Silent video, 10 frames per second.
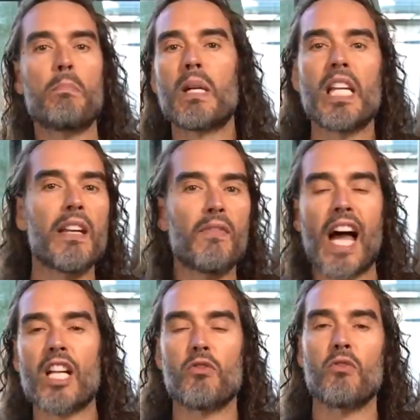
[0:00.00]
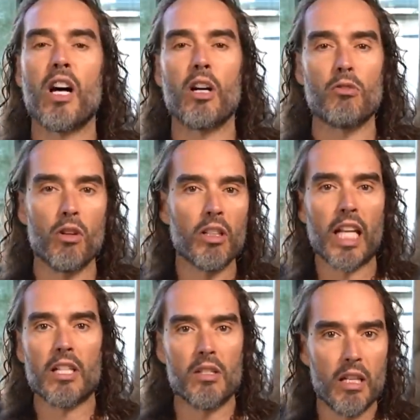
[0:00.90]
believe that's right or wrong,
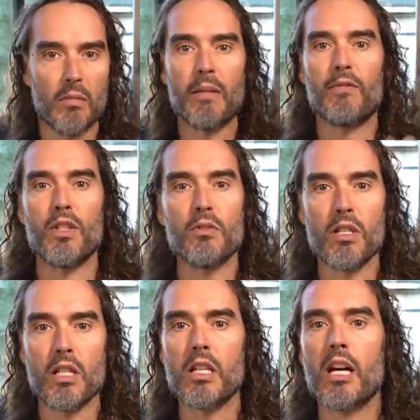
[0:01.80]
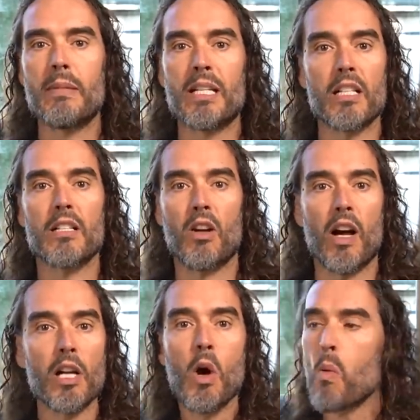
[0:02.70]
that's, you know, up for you to determine and
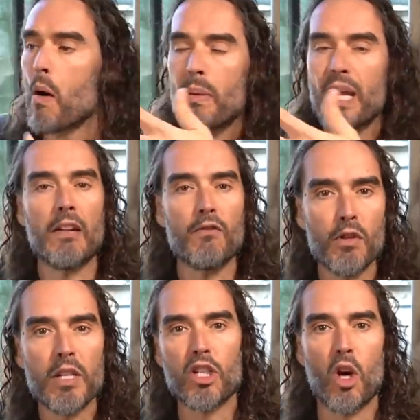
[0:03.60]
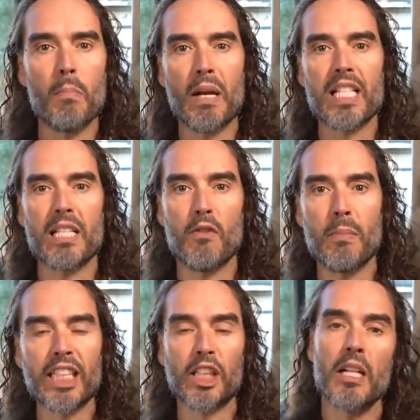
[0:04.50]
decide while picking through this complex
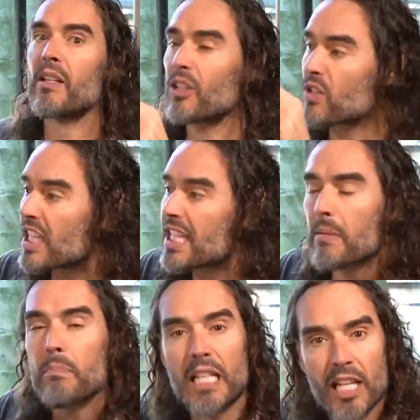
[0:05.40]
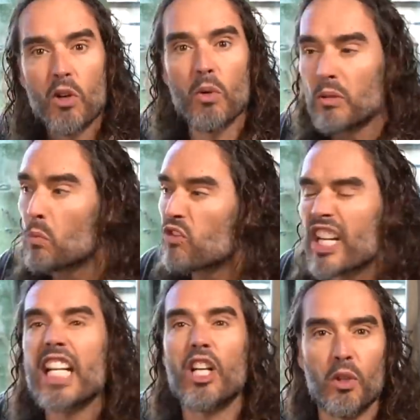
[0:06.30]
information. Because there's a little
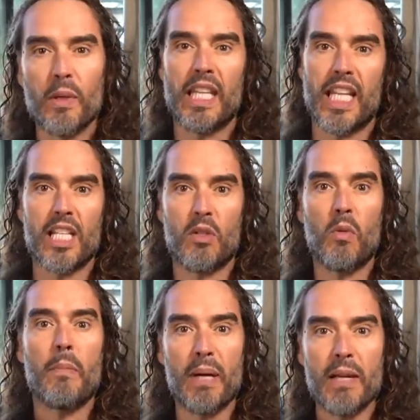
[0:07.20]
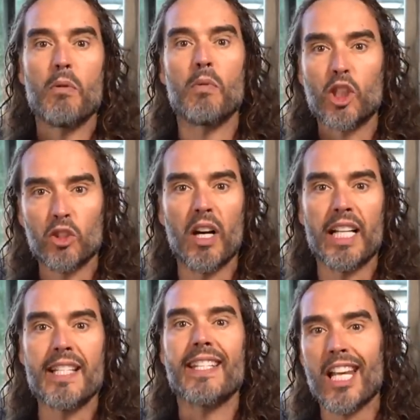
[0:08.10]
wrinkle in this where people were trying
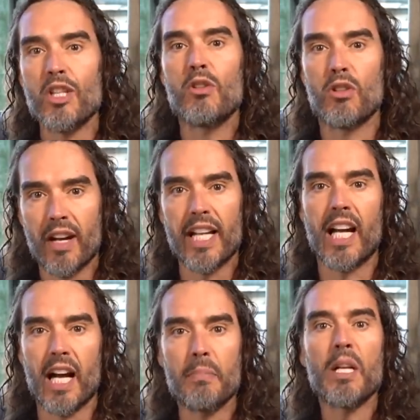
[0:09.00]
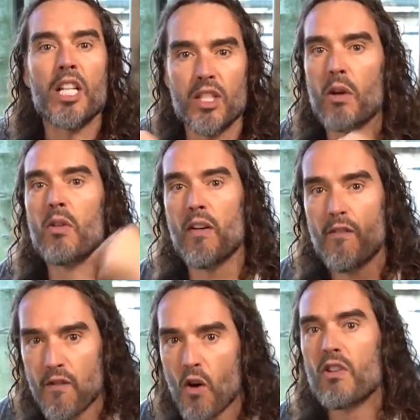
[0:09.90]
to set Ukraine up so
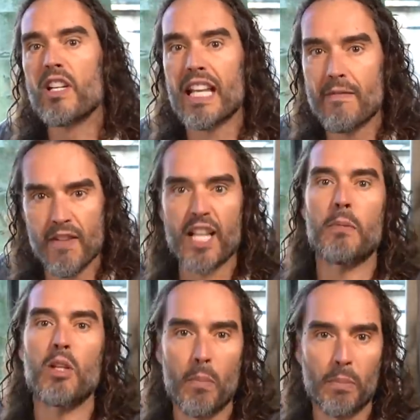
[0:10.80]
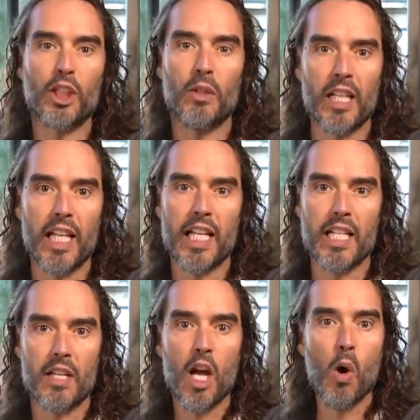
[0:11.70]
that foreign investment
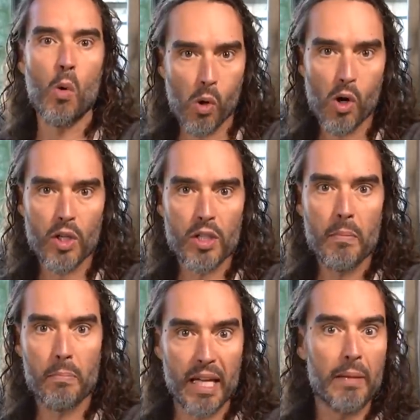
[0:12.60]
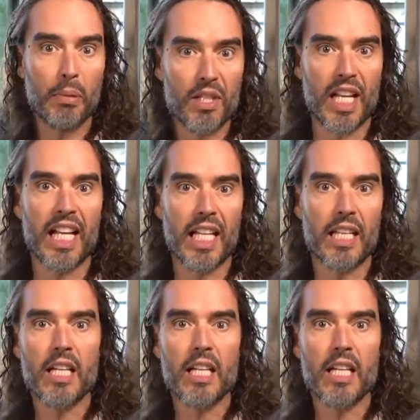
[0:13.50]
opportunities would be presented.